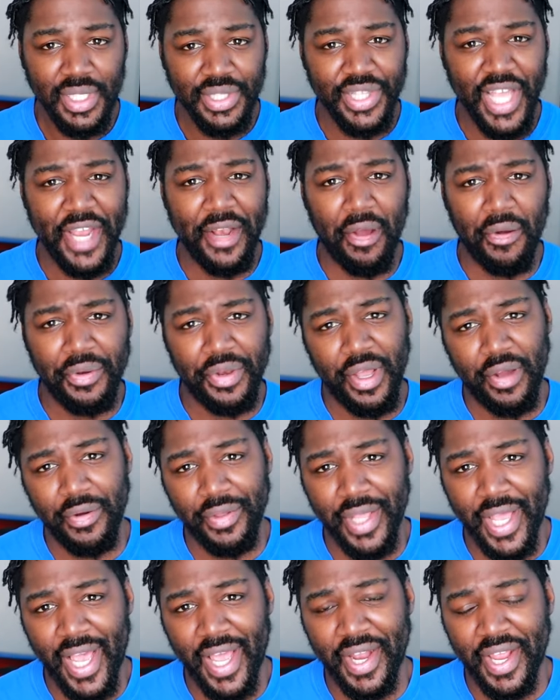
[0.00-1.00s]
they don't
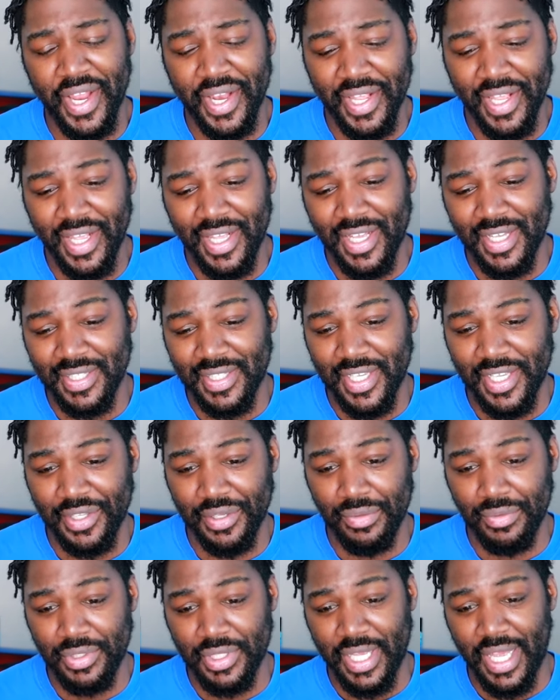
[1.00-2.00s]
know that, and he
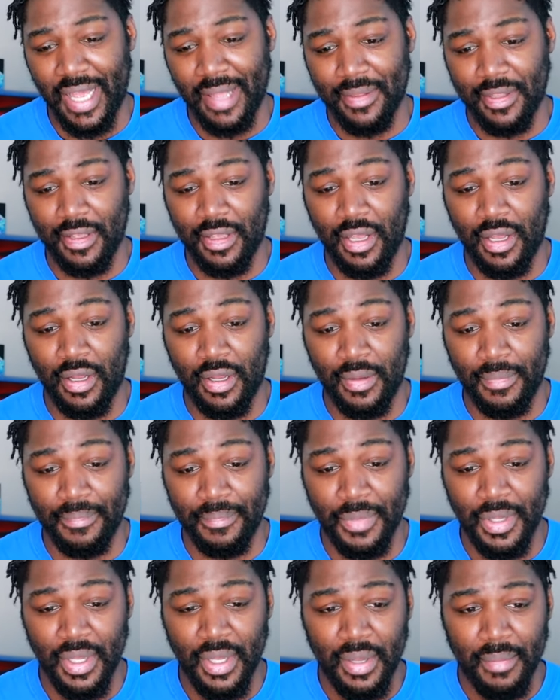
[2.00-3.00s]
continues to have to
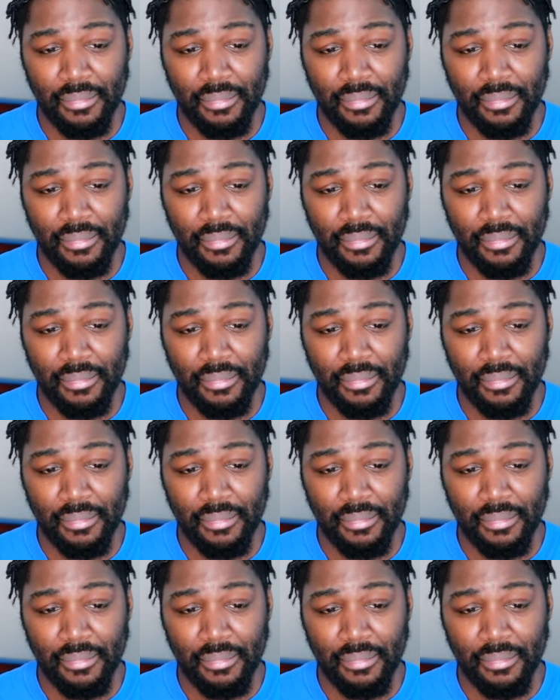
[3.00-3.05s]
um,